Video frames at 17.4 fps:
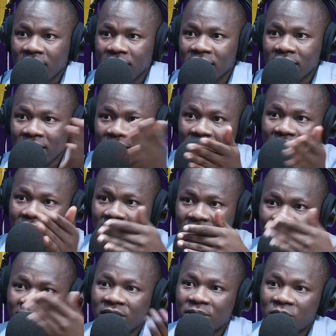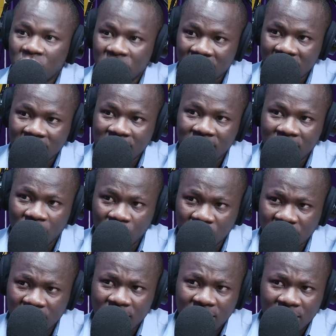illegally even broadcasting
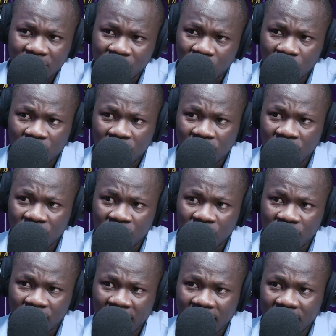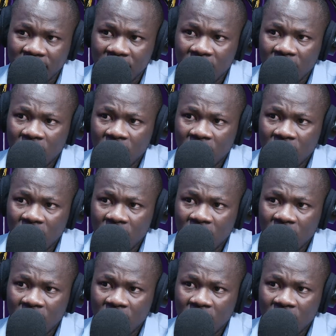content that is not right.